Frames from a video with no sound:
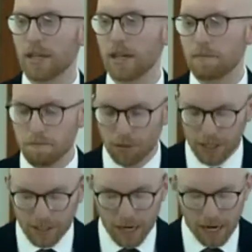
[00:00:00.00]
uh,
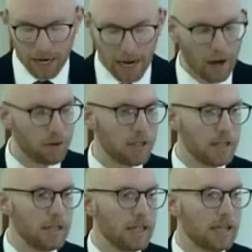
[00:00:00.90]
please stand now
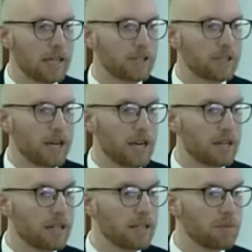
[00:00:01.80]
as God